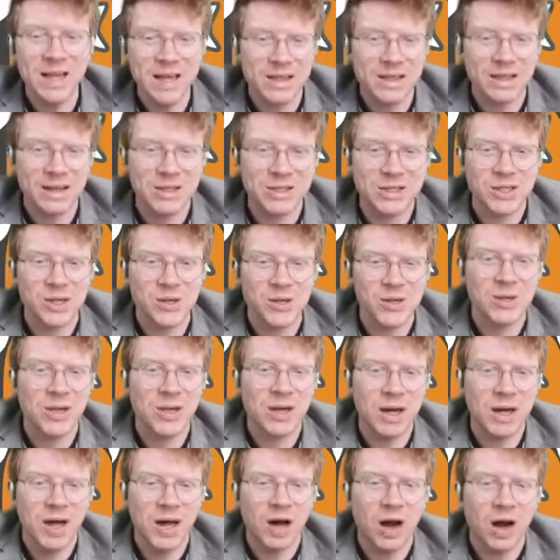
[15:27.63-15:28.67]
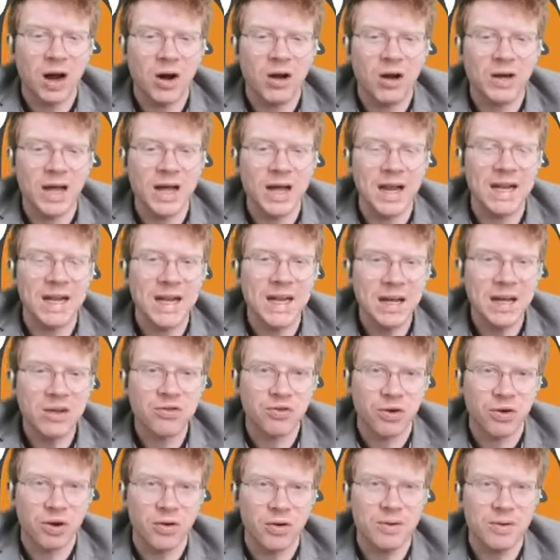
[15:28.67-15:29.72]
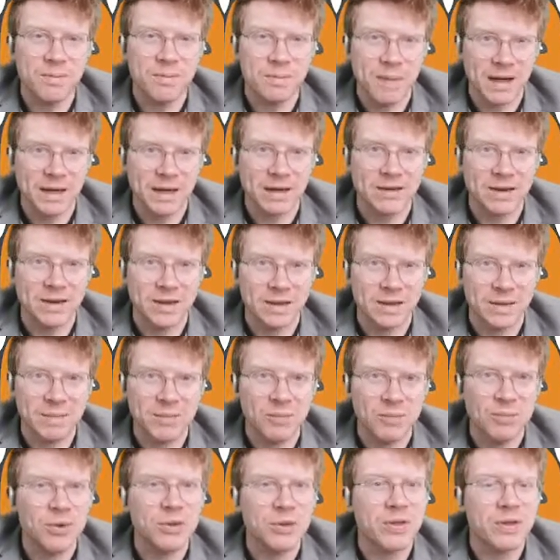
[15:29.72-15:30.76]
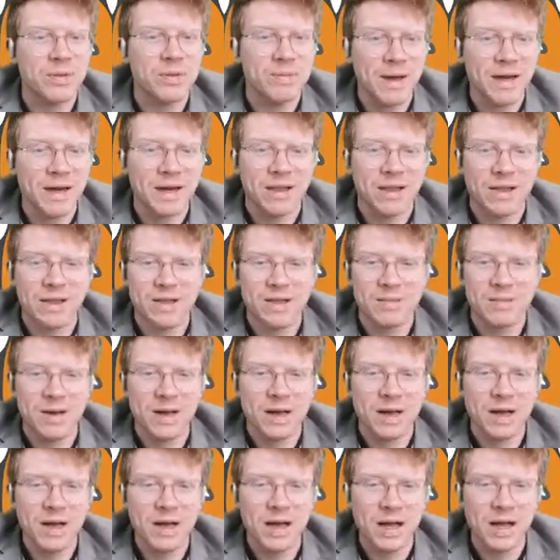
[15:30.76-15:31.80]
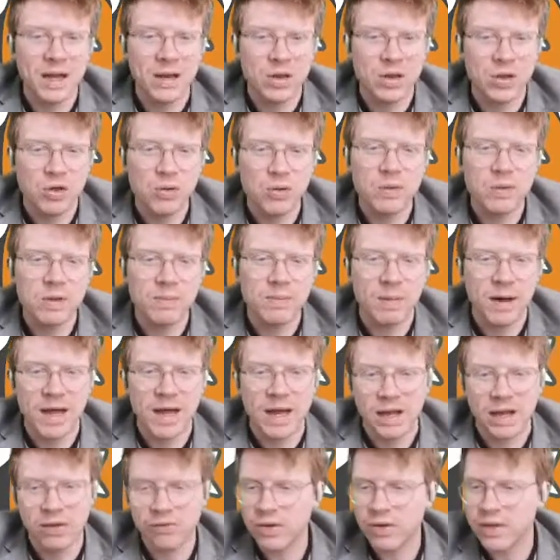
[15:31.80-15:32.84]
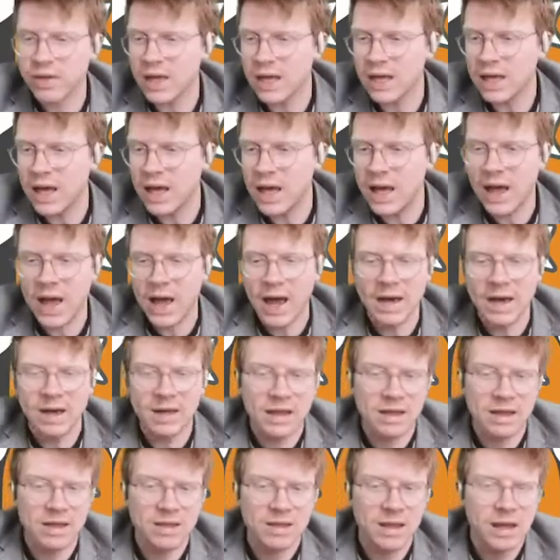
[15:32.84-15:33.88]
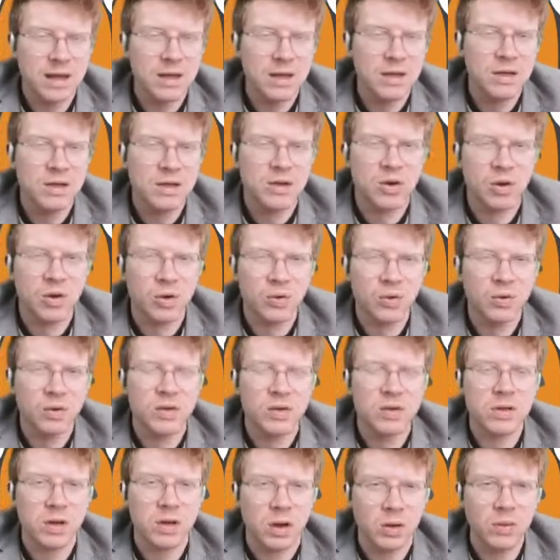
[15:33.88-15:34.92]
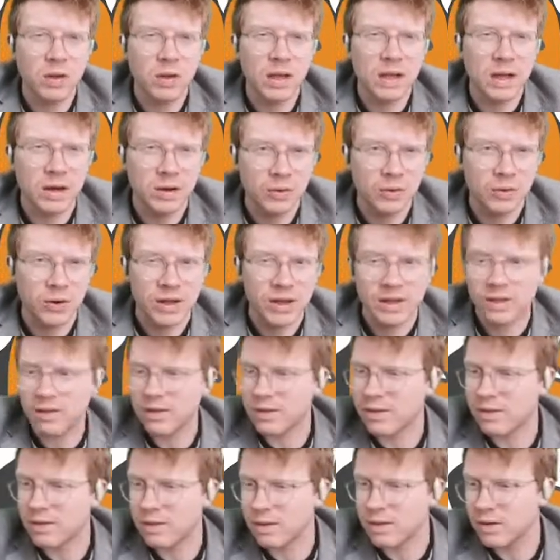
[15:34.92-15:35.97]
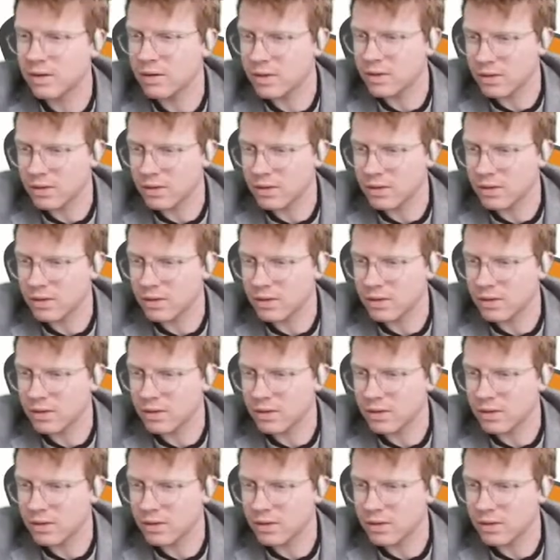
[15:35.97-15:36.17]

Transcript: lesson 2 on electromagnetism, which is magnetism induced by electricity, and these things called solenoids.